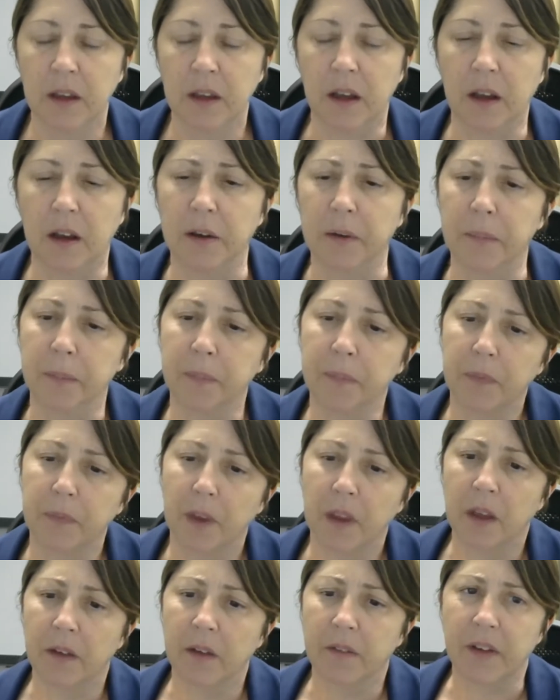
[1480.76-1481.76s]
Got
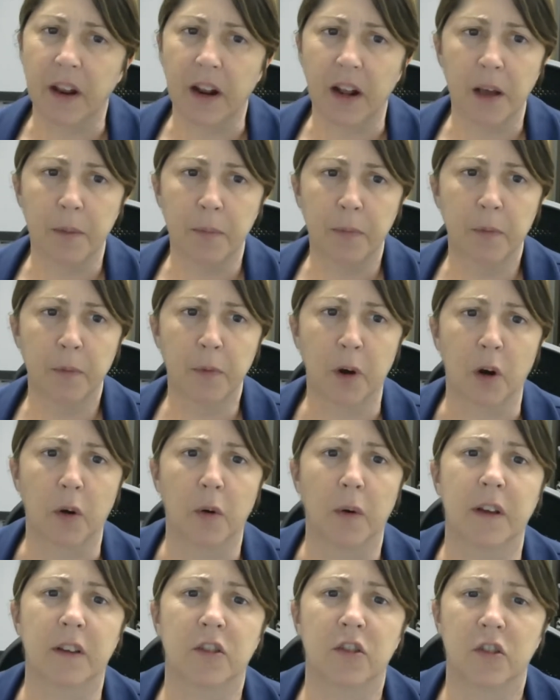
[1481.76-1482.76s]
a couple more
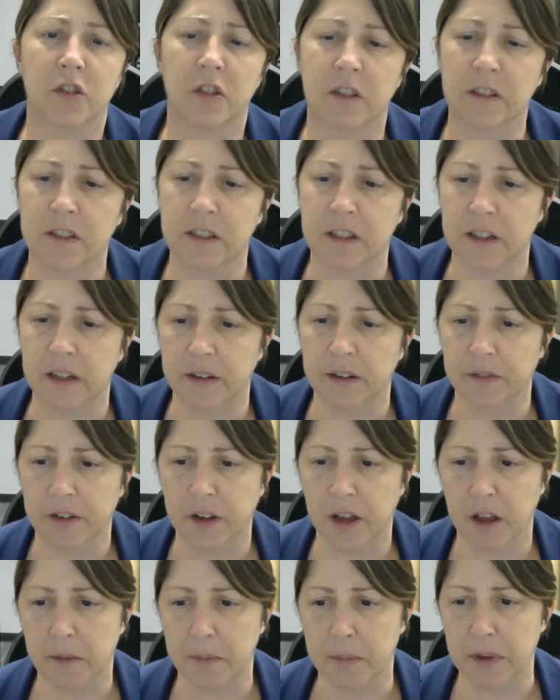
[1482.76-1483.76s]
questions that have
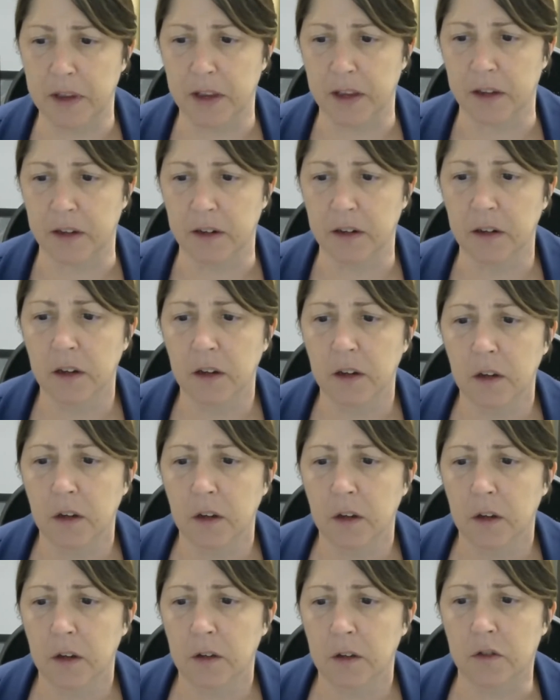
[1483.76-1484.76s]
come in.
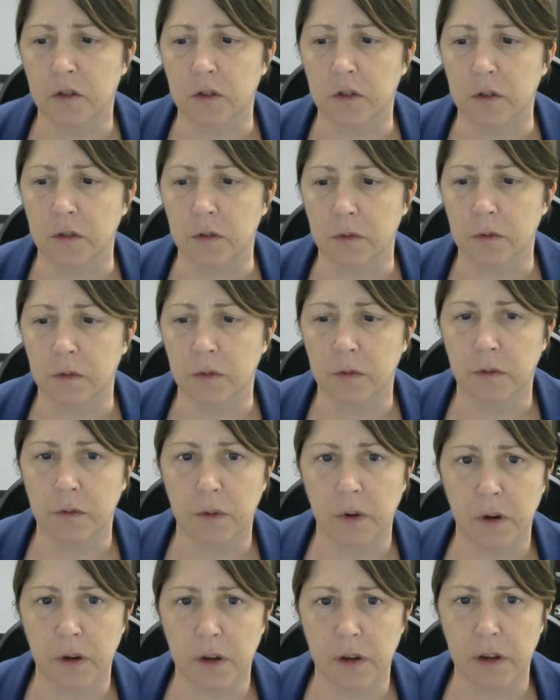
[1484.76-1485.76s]

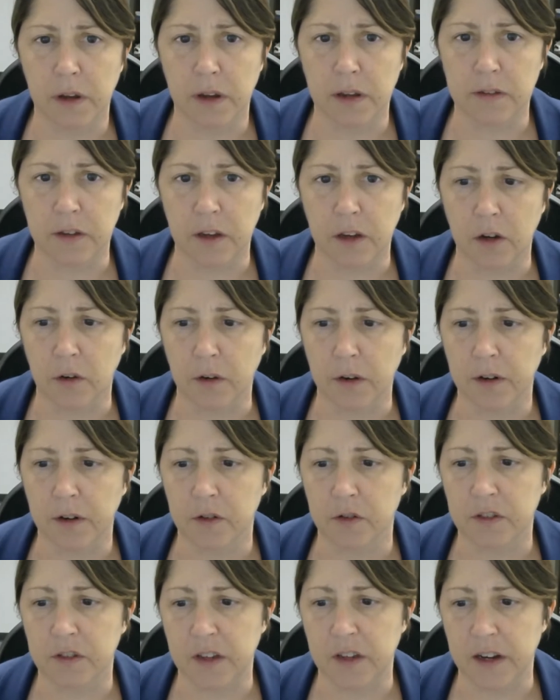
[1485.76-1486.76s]
Is it your
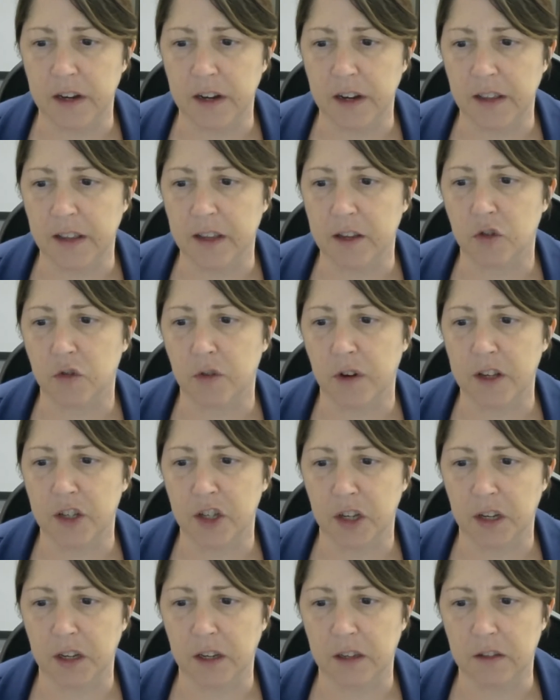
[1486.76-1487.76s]
understanding that
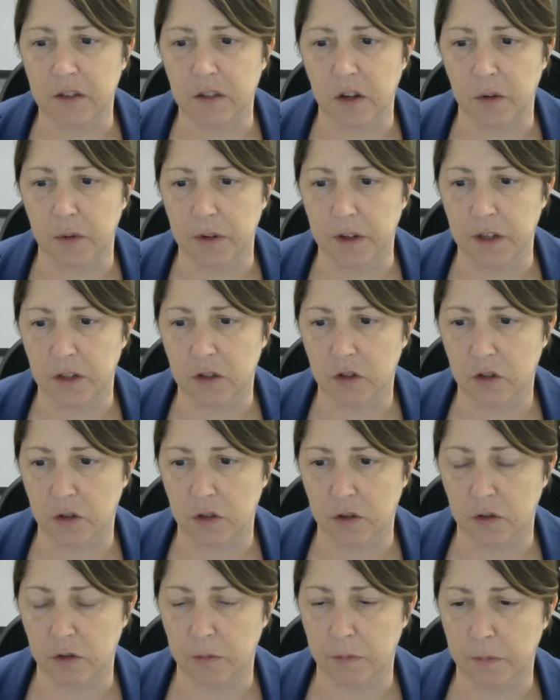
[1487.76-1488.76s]
dredging is going
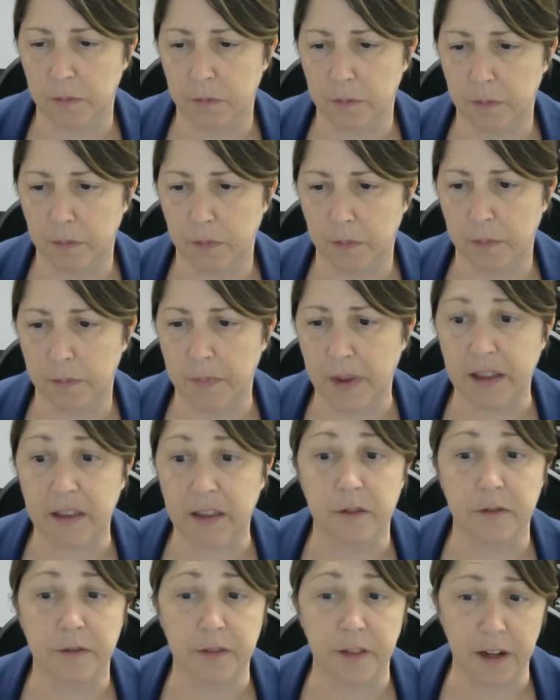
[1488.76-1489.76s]
to
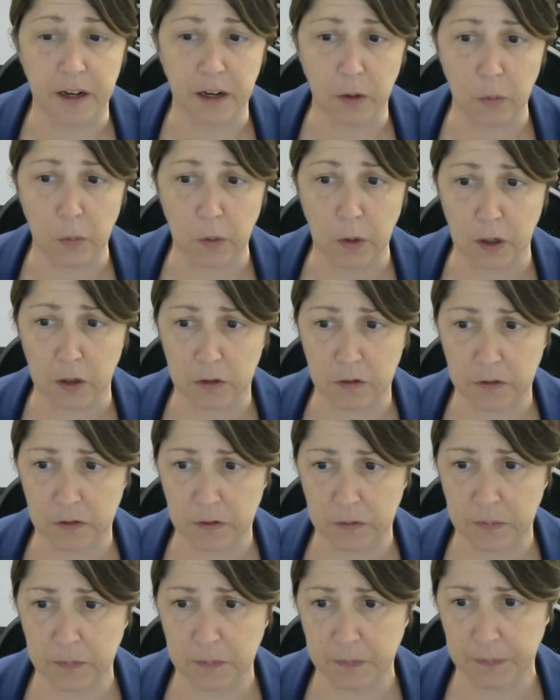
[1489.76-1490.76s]
make the flooding
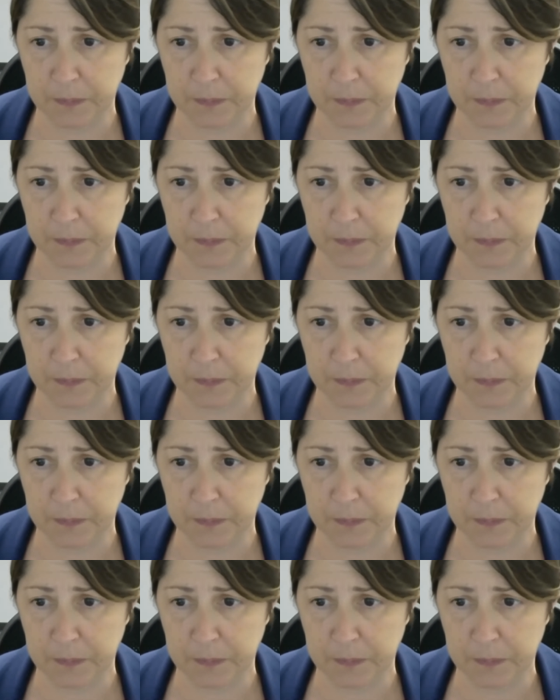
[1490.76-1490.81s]
worse?